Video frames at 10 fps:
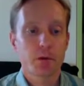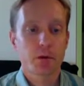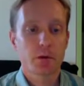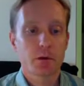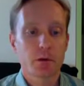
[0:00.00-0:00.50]

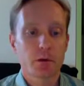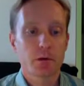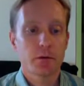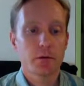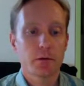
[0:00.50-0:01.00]

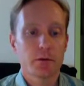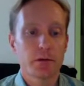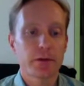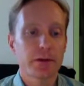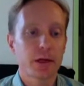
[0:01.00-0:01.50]
there's
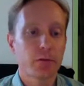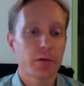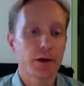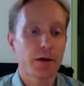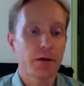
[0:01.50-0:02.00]
nothing out
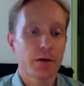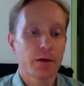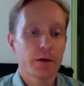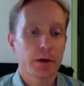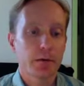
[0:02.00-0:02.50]
there
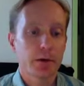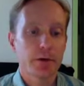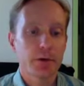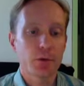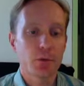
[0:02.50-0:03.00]

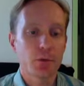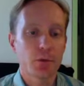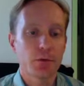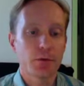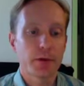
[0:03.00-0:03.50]
in the
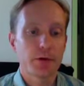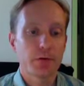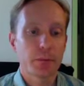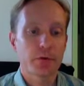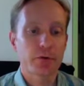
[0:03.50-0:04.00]
world that is
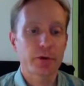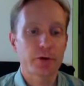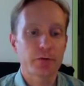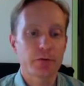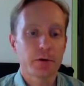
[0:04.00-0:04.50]

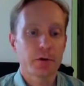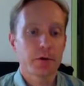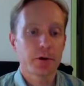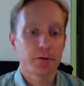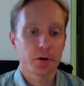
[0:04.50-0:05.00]
representative
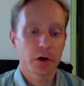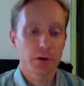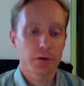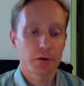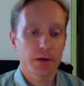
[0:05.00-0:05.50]
of the
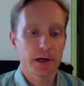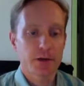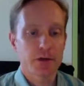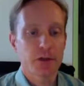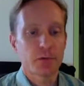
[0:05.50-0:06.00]
causal
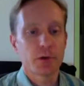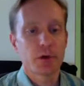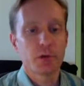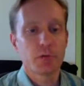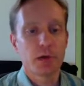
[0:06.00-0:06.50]
connection that we
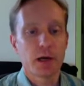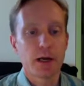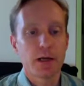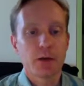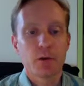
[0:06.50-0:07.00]
all imply
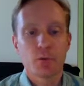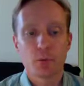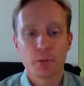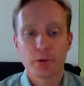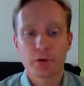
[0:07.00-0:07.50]

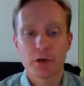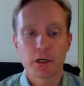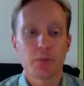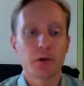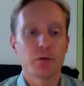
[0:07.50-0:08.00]
when we talk
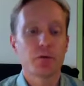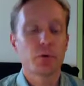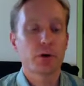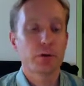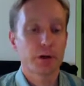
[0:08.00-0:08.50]
about
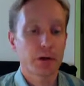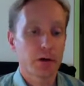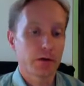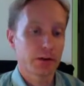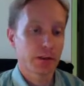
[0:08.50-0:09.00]
one thing
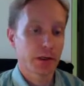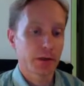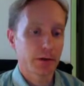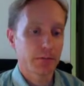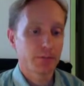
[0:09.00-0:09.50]
causing
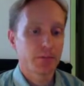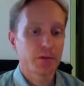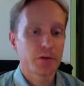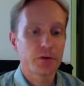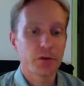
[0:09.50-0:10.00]
another.
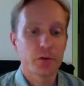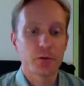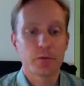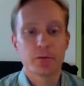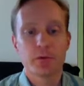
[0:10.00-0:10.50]
There's
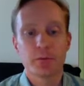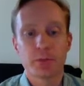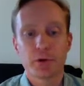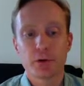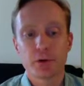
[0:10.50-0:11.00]
no
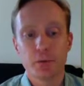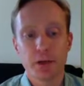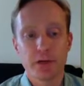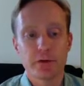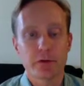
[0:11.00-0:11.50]
empirical
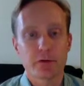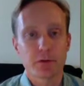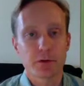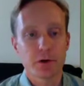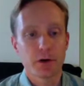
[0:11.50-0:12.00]
basis for
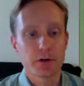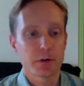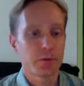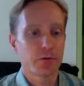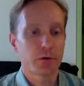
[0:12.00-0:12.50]
the
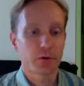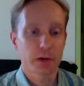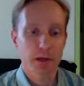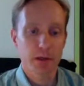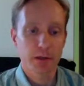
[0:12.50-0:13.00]
concept of
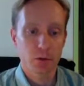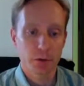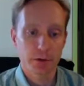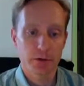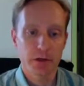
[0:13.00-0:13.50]
causality,
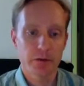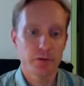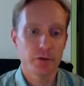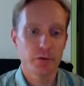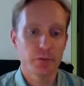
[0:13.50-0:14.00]
according to David
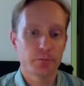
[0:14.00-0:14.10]
Hume.